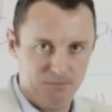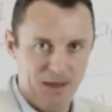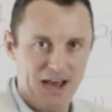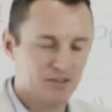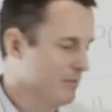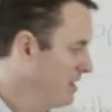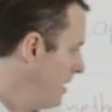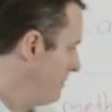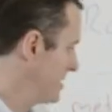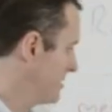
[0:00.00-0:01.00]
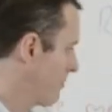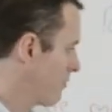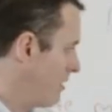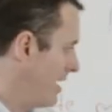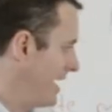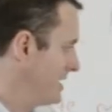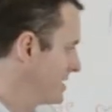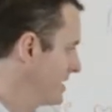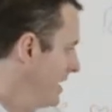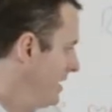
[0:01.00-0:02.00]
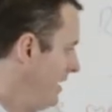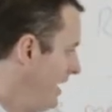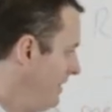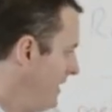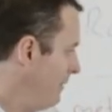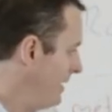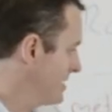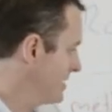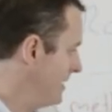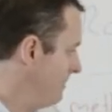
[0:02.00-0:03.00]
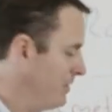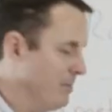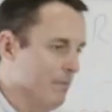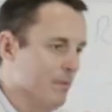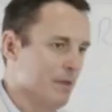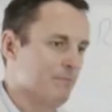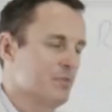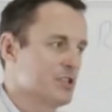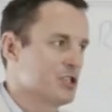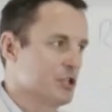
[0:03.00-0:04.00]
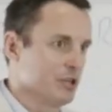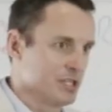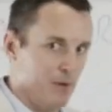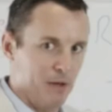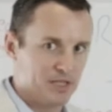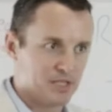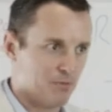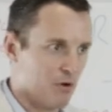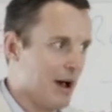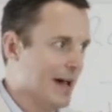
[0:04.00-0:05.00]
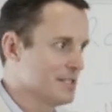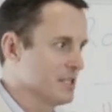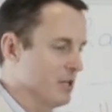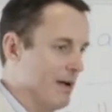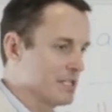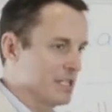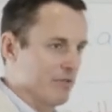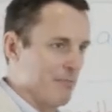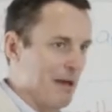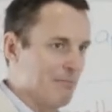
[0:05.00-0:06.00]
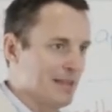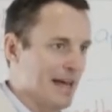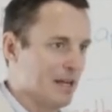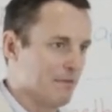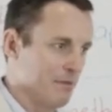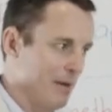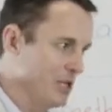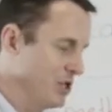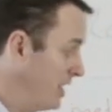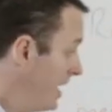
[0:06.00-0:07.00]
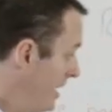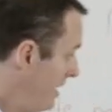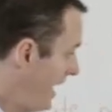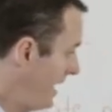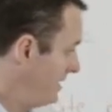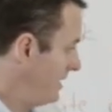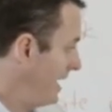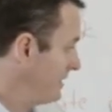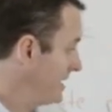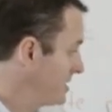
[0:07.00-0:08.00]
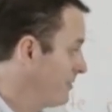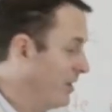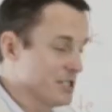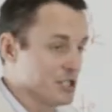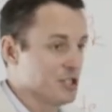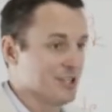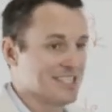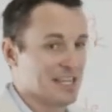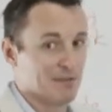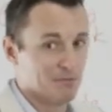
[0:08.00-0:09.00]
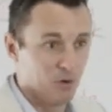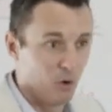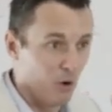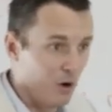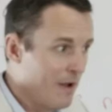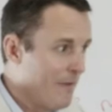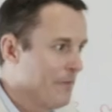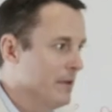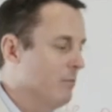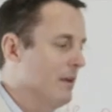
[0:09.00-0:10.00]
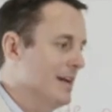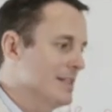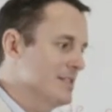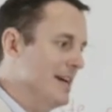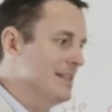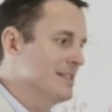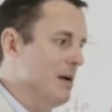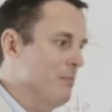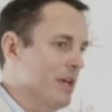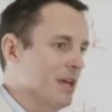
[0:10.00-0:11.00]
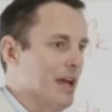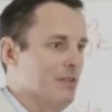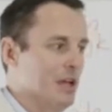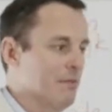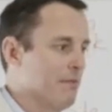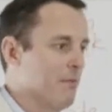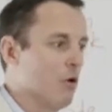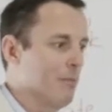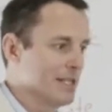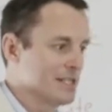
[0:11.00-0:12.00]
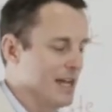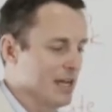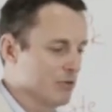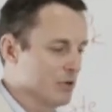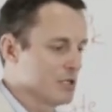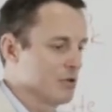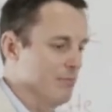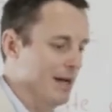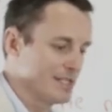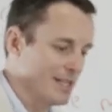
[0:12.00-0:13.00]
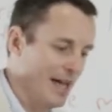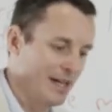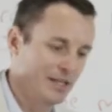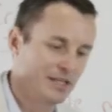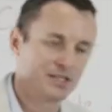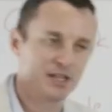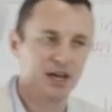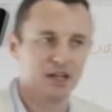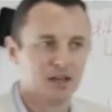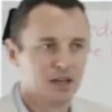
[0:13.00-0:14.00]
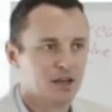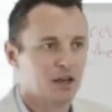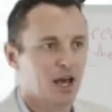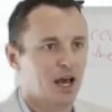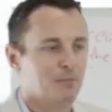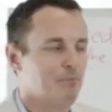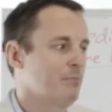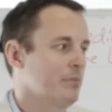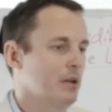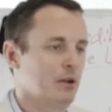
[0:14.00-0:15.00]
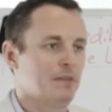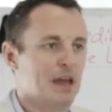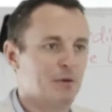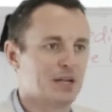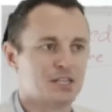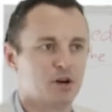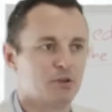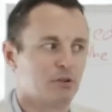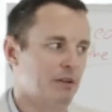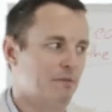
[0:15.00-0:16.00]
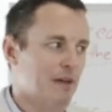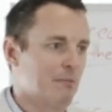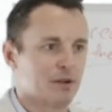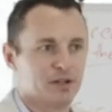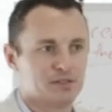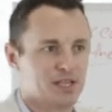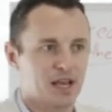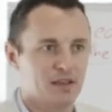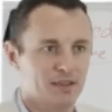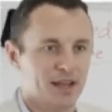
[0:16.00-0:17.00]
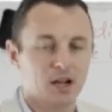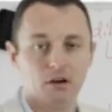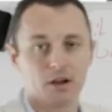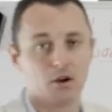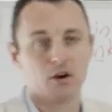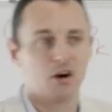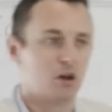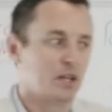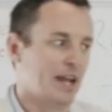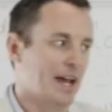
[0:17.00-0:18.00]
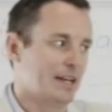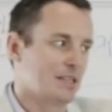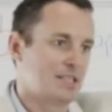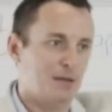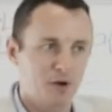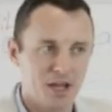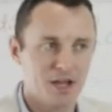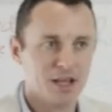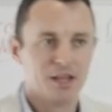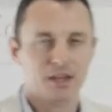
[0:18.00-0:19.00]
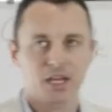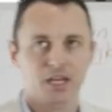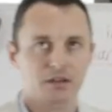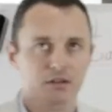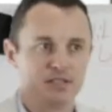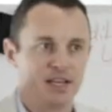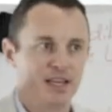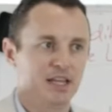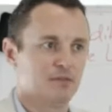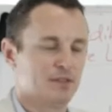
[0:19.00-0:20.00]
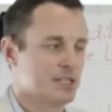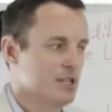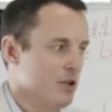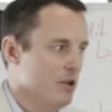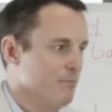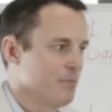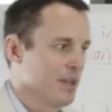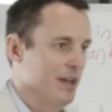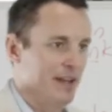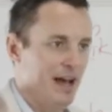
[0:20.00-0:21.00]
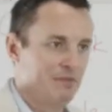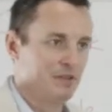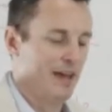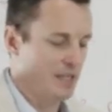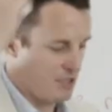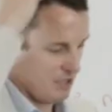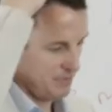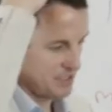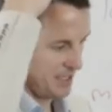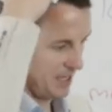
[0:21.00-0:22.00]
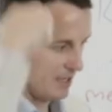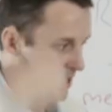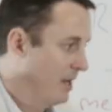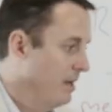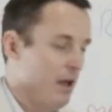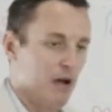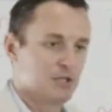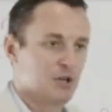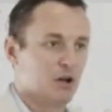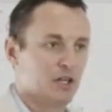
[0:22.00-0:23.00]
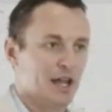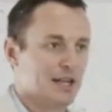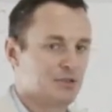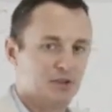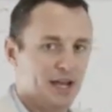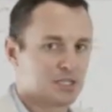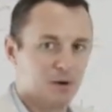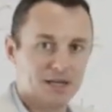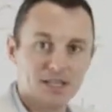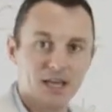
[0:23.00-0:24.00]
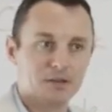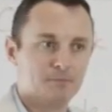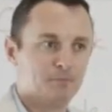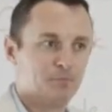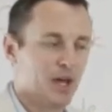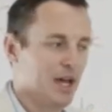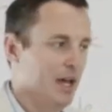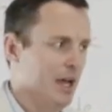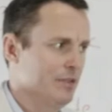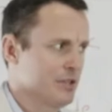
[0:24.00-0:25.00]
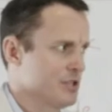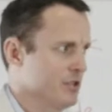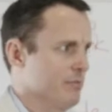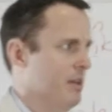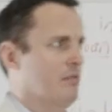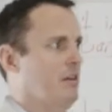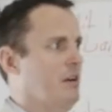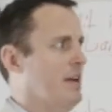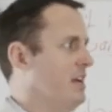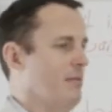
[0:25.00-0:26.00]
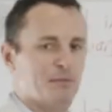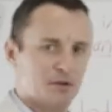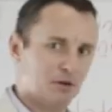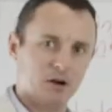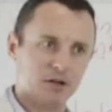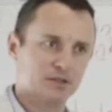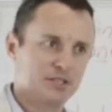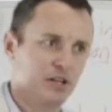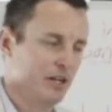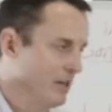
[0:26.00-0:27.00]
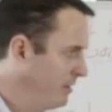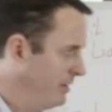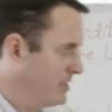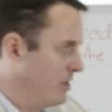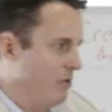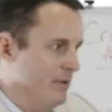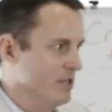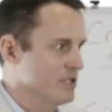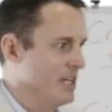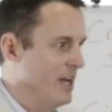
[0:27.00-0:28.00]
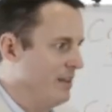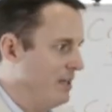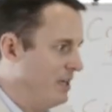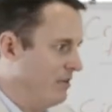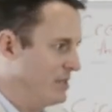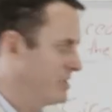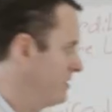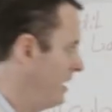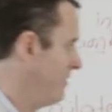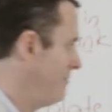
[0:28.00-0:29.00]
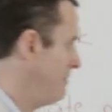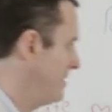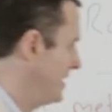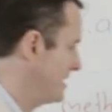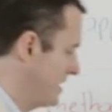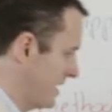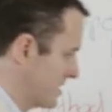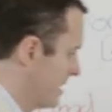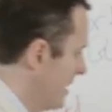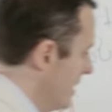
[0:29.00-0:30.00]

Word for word: about them. And you might be surprised. Uh, that one's, you, the students might be surprised that you actually remember that information. And nothing surprises students even more than when they say something and then four months later or two months later you say, um, uh, they might tell you in February, say, that they're going on a holiday somewhere in, say, the end of the term. And then after that term, you say, How was your holiday to XYZ? Uh, and the student will be like, What? How do you remember I'm going on this holiday? Oh, you told me at the start of the year. I just, I remember these things.